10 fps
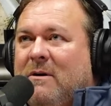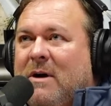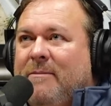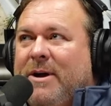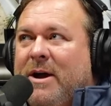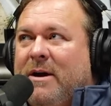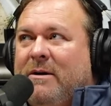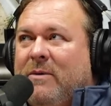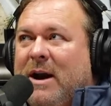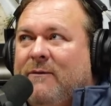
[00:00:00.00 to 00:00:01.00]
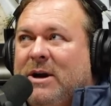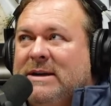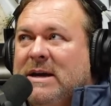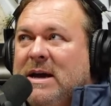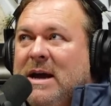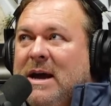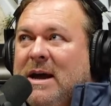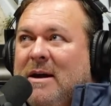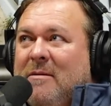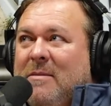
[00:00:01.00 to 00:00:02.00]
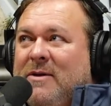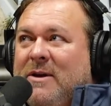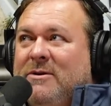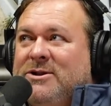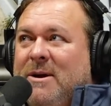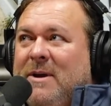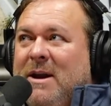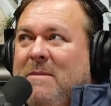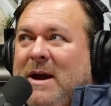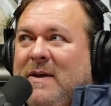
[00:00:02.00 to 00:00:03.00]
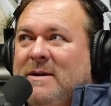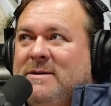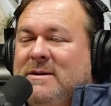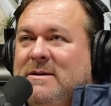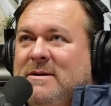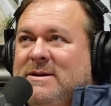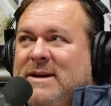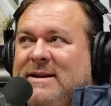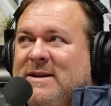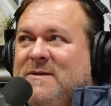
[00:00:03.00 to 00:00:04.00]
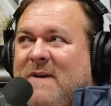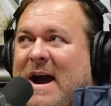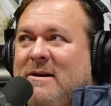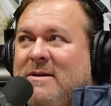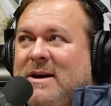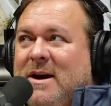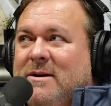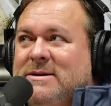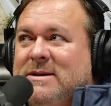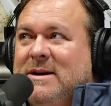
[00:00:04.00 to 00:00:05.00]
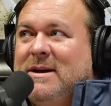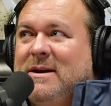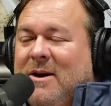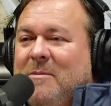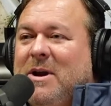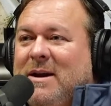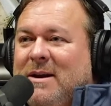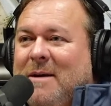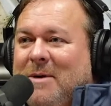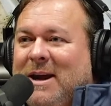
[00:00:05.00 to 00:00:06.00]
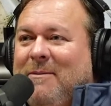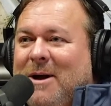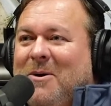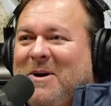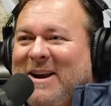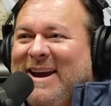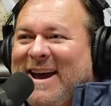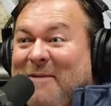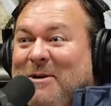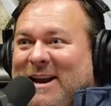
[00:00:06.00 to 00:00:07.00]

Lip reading: or I'm done or whatever it is. But then there's something in me that's like this fighter that goes, no, I'm gonna keep going. I'm gonna